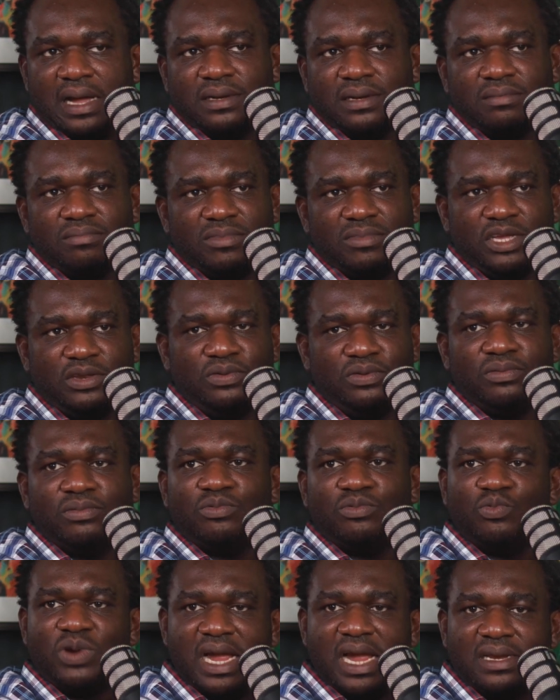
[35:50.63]
and
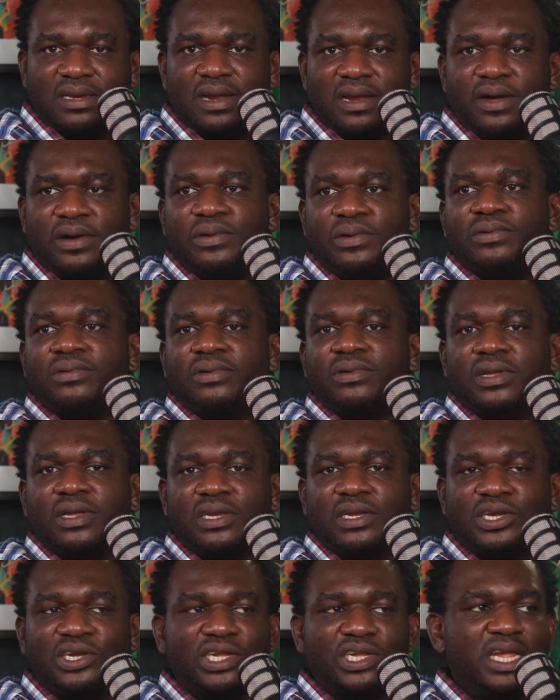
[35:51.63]
right now
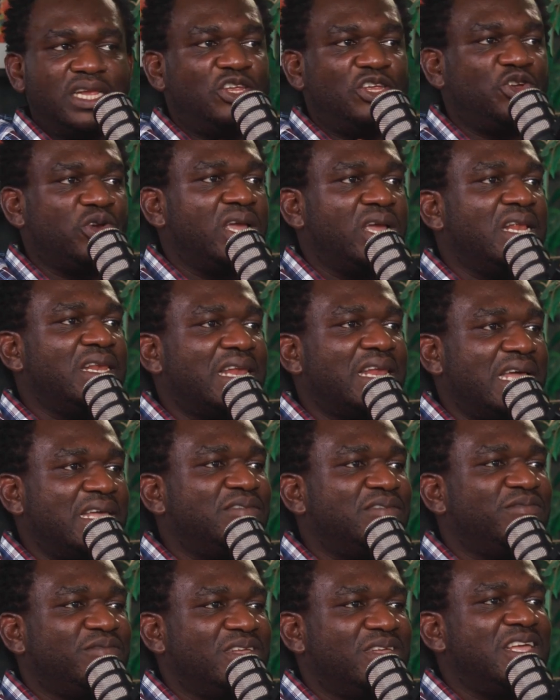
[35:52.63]
she's enjoying
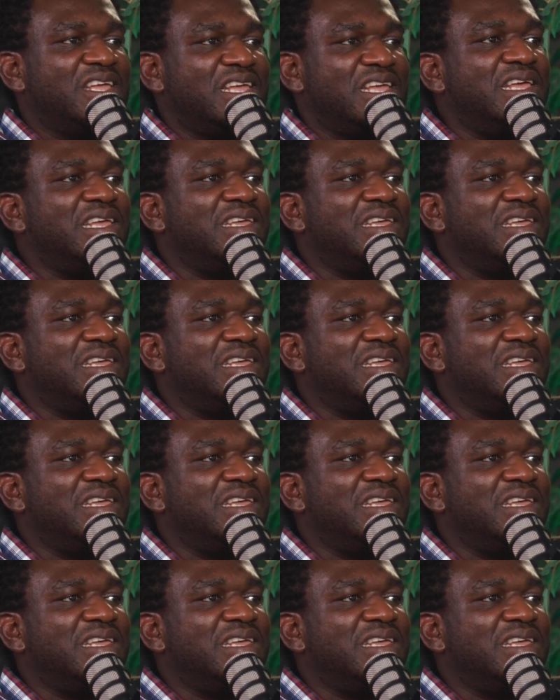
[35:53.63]
life,